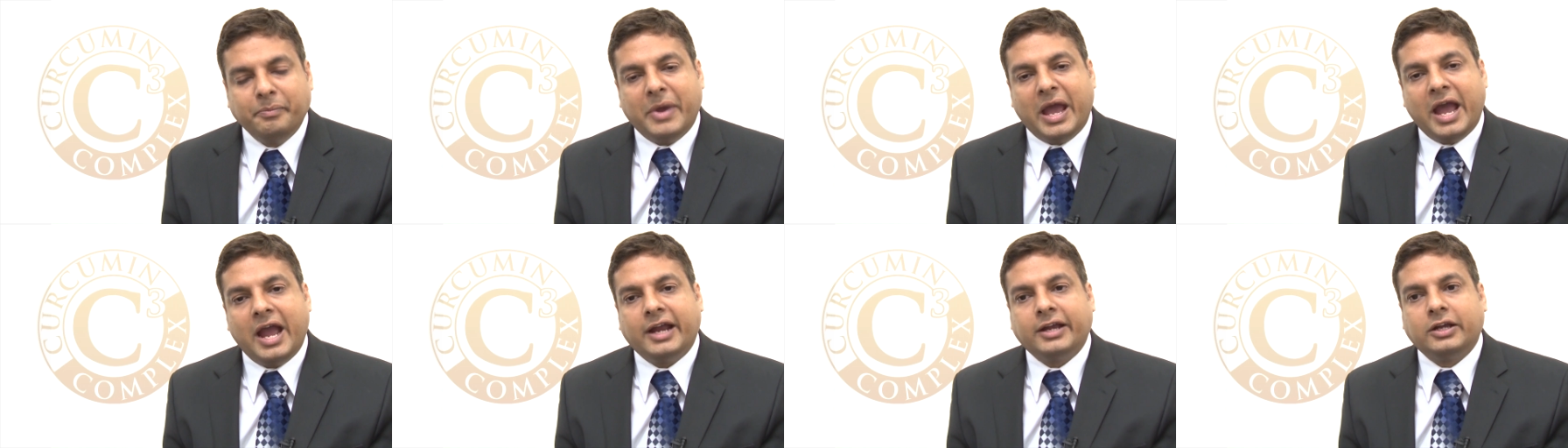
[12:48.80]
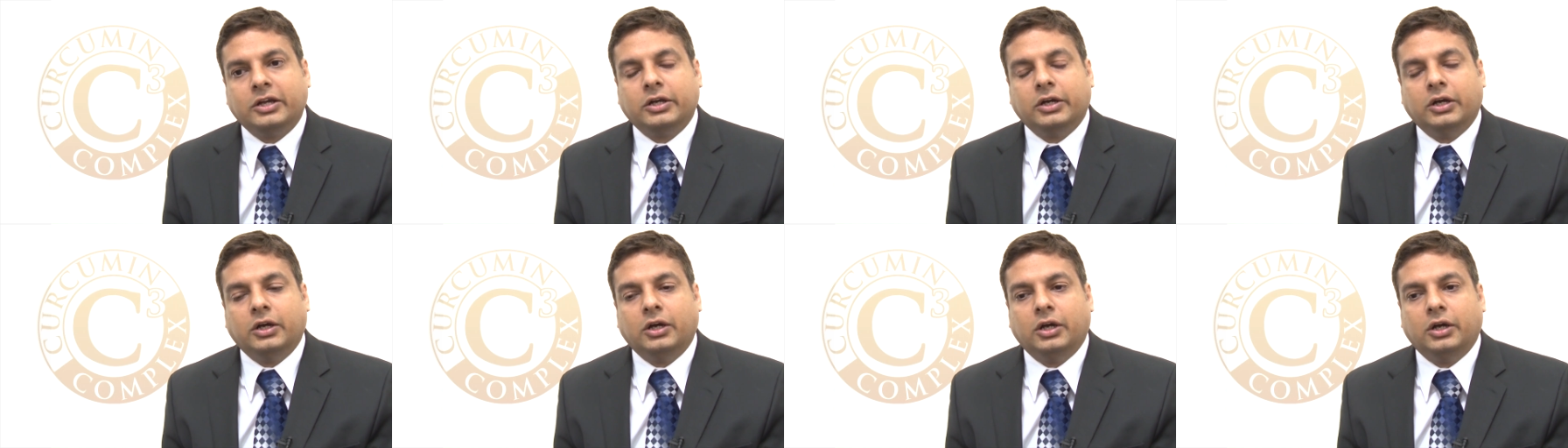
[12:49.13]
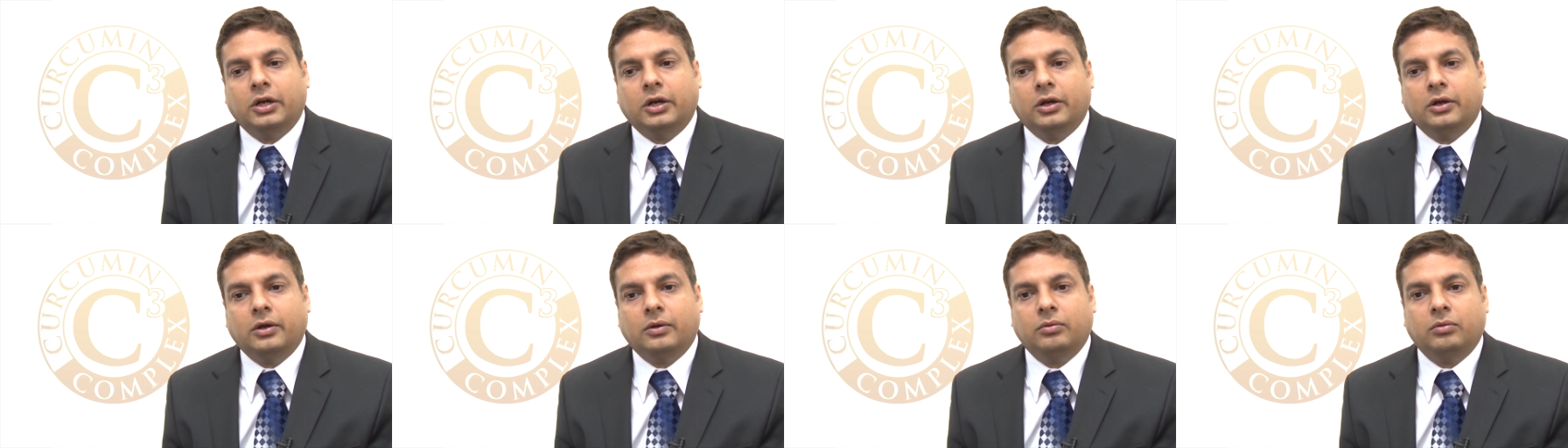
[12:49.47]
back
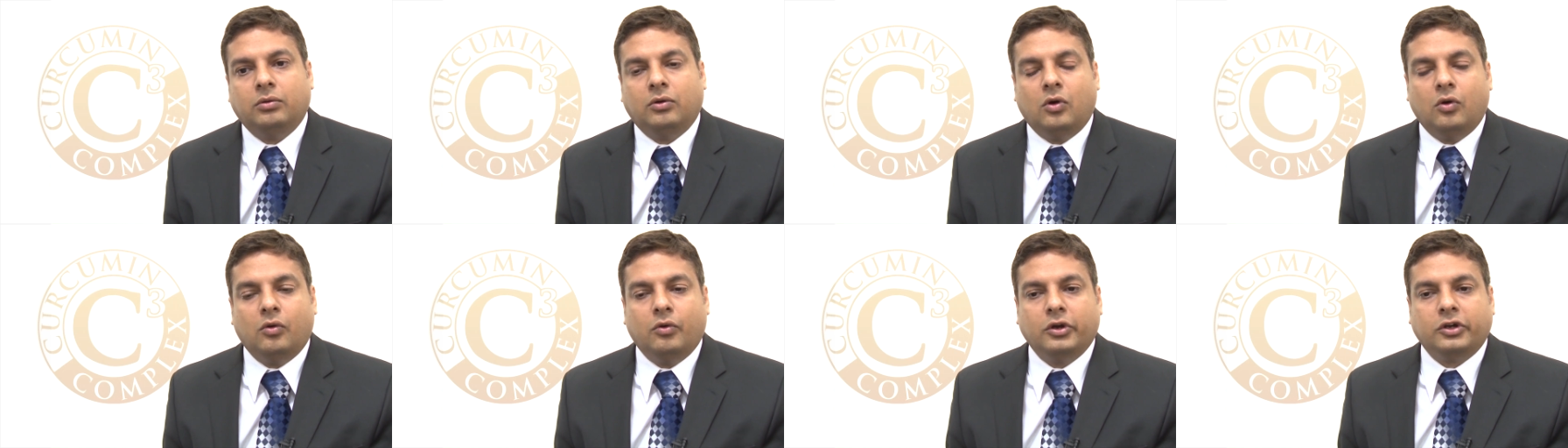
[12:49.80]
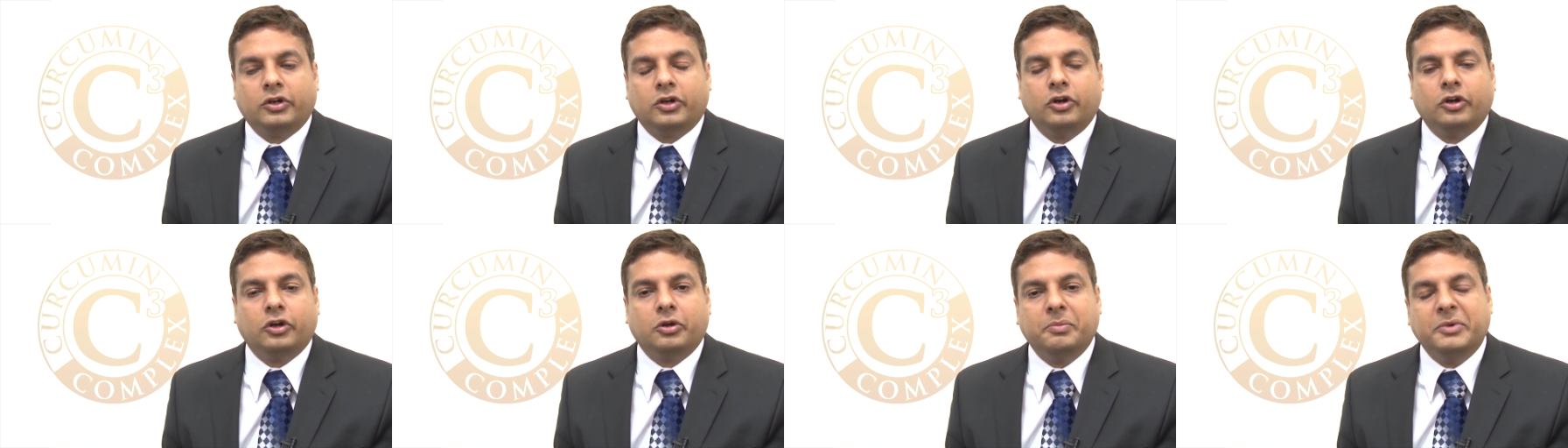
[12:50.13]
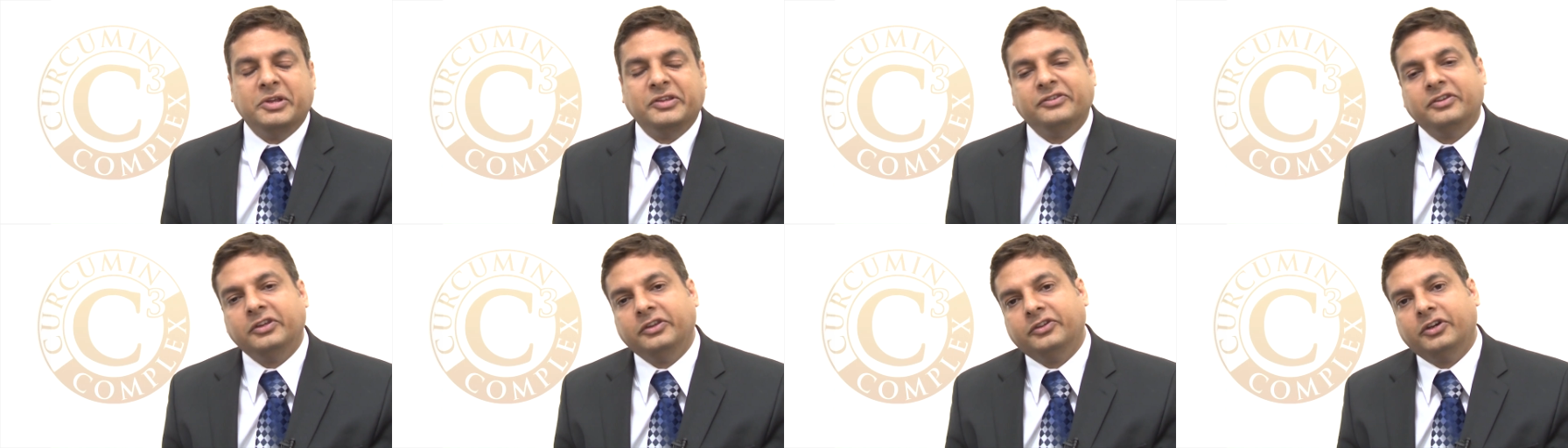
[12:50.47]
uh, over
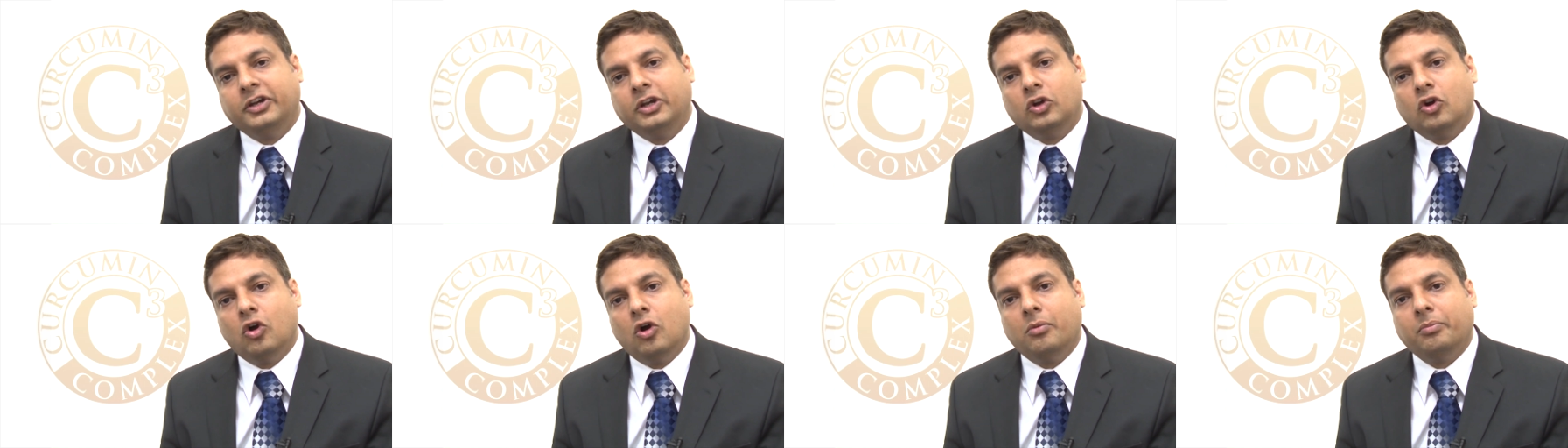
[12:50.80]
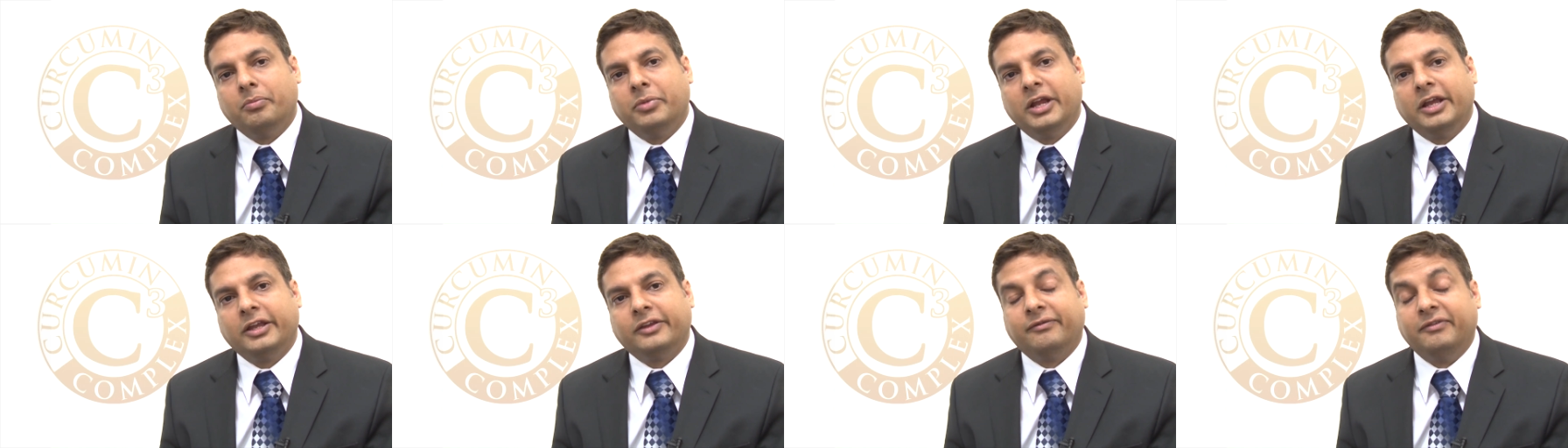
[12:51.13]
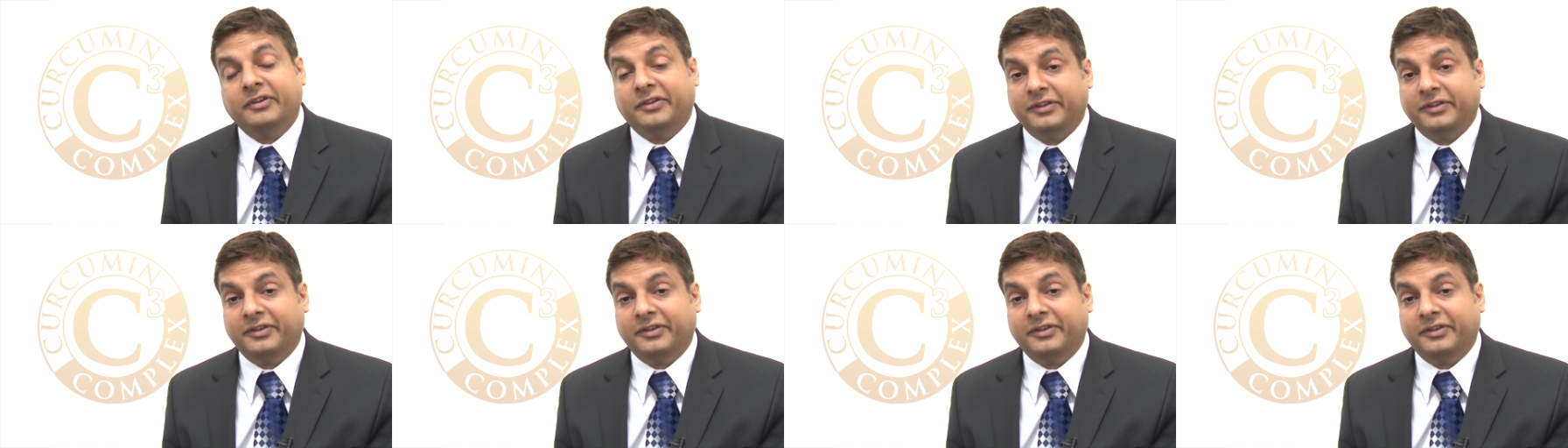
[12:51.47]
curcumin C3 complex,